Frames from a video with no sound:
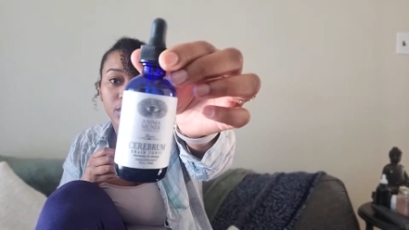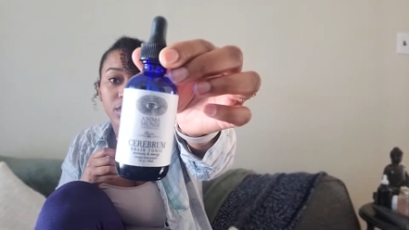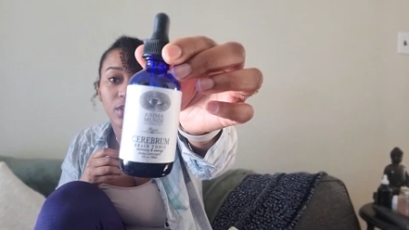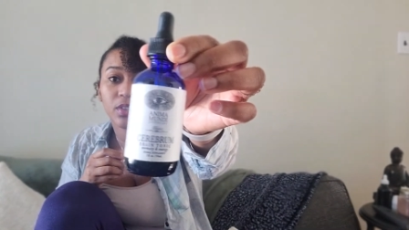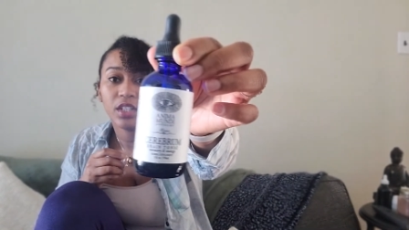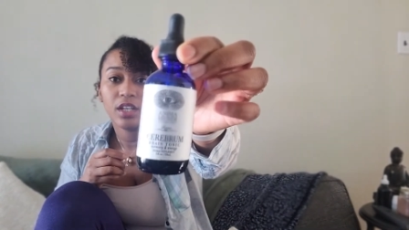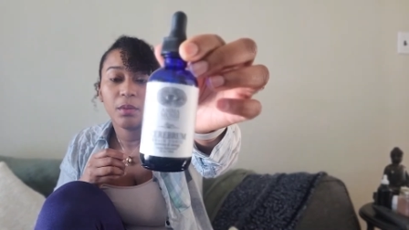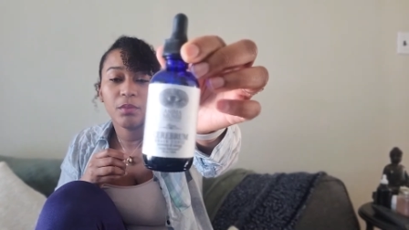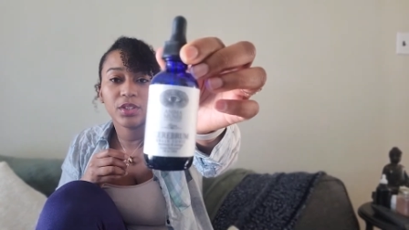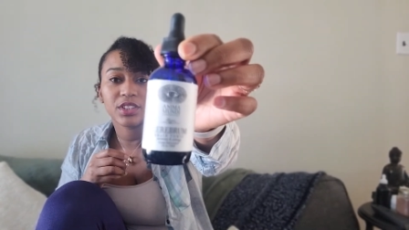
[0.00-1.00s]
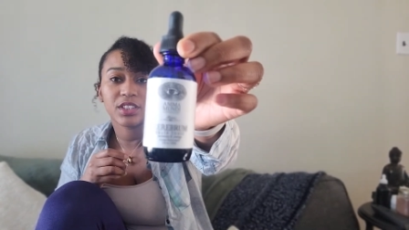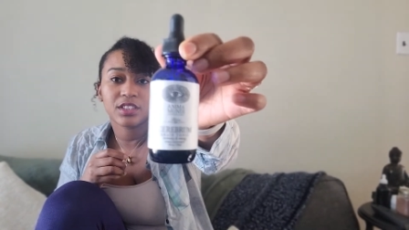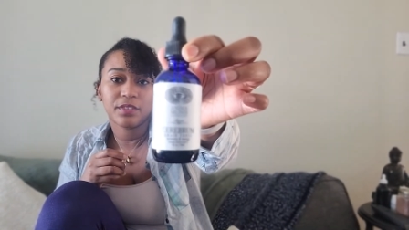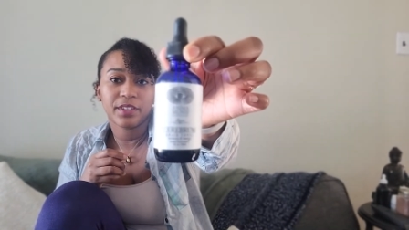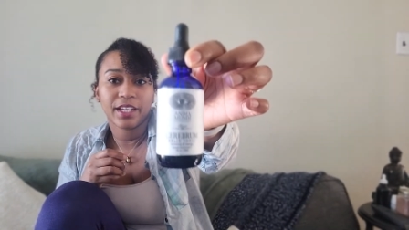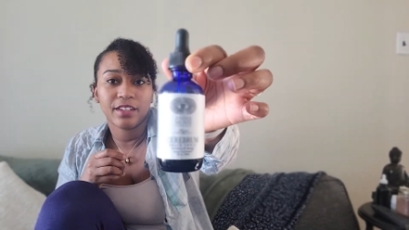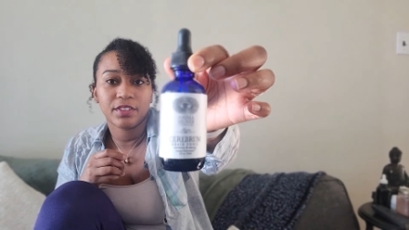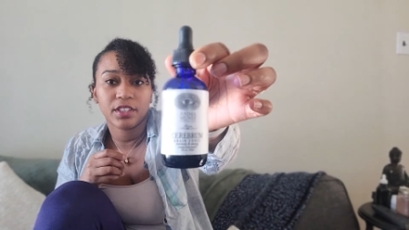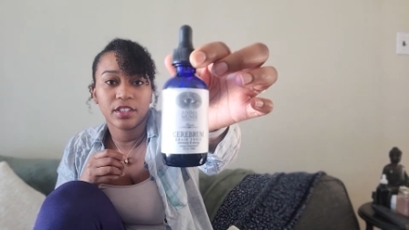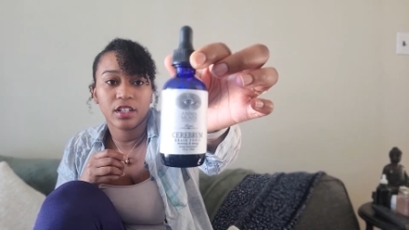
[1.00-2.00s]
So most of the stuff I have
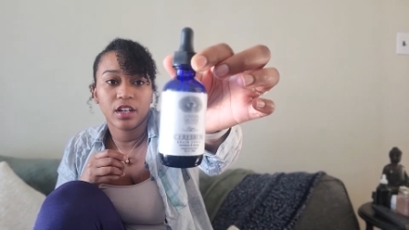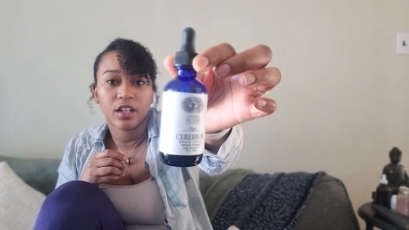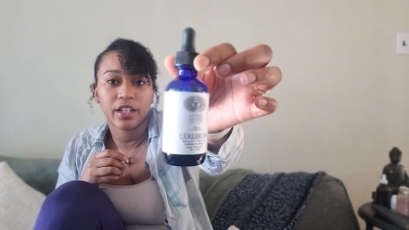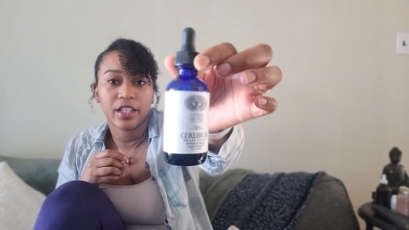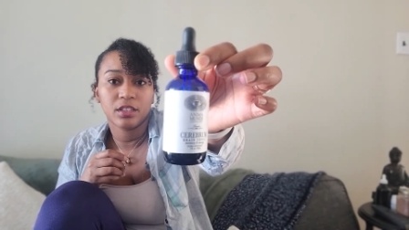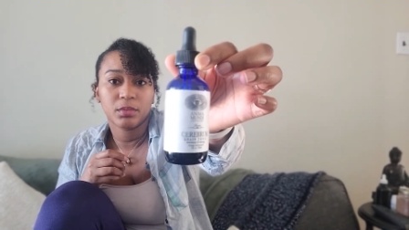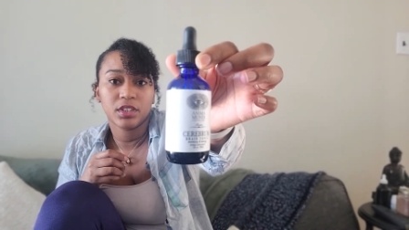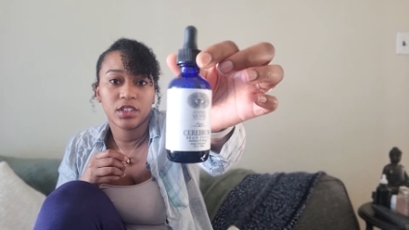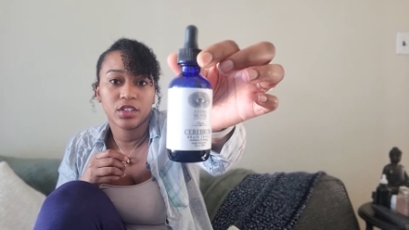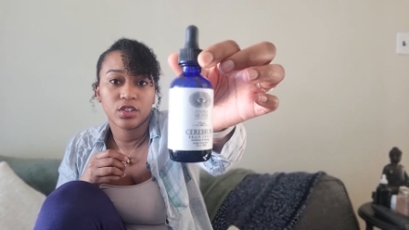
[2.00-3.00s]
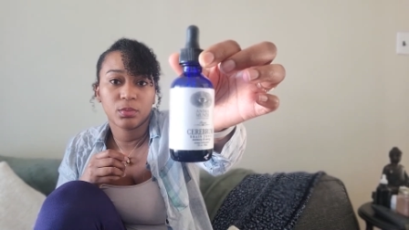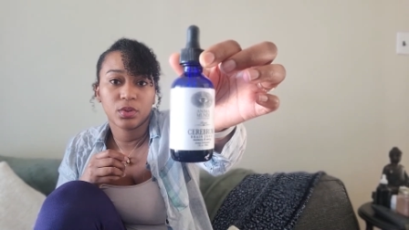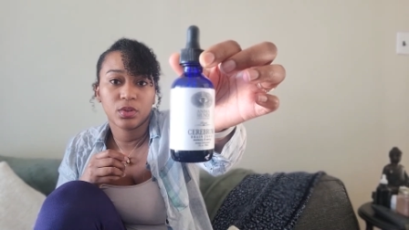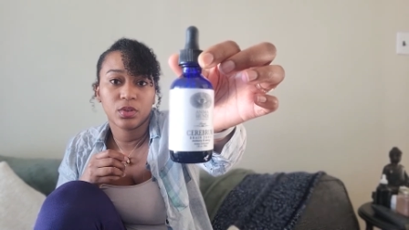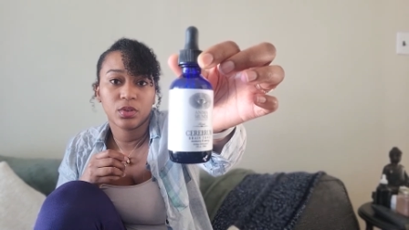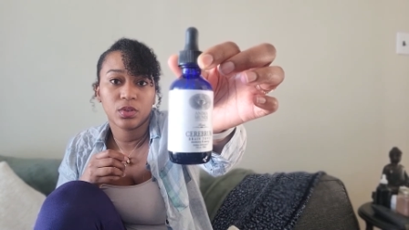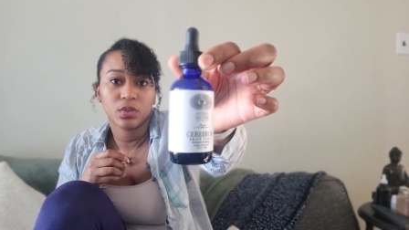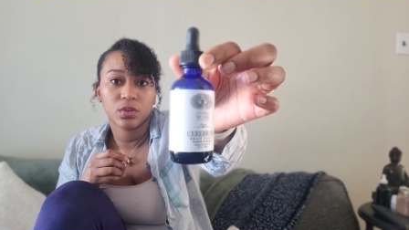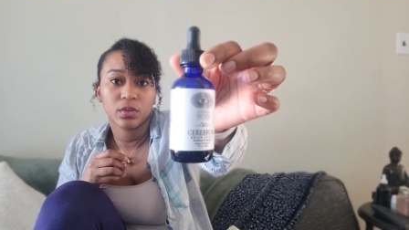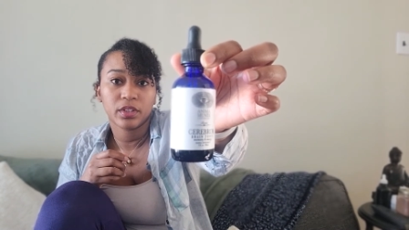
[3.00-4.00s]
here are ANIMA Herbal,
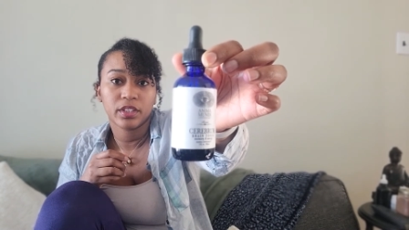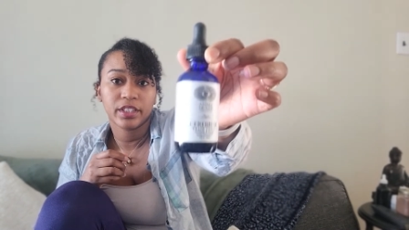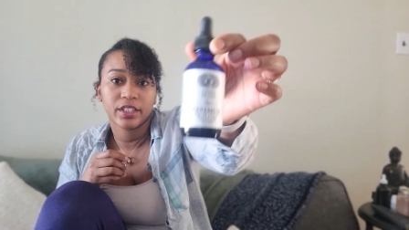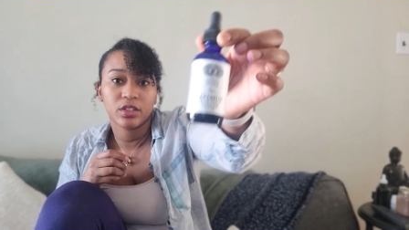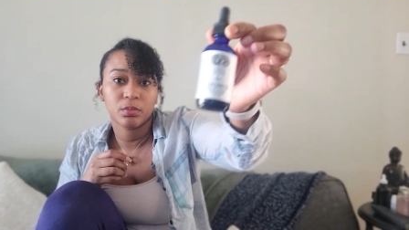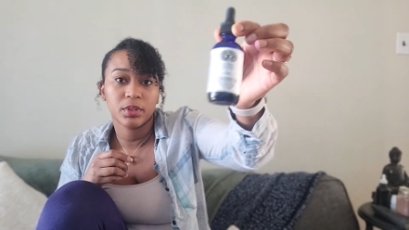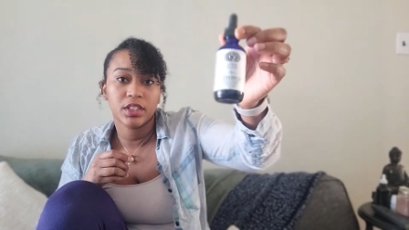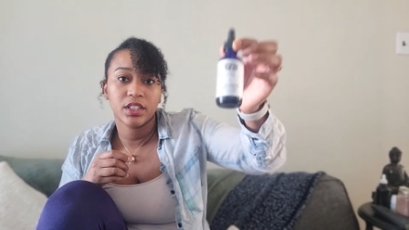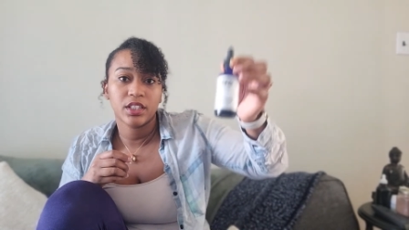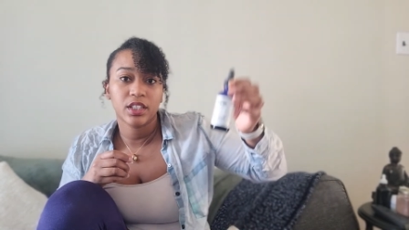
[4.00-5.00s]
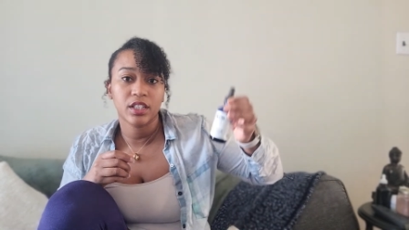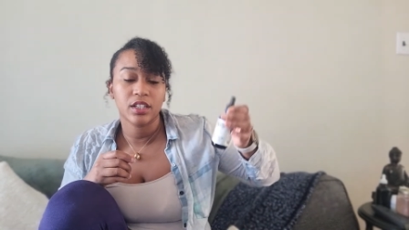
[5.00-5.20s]
or it'll be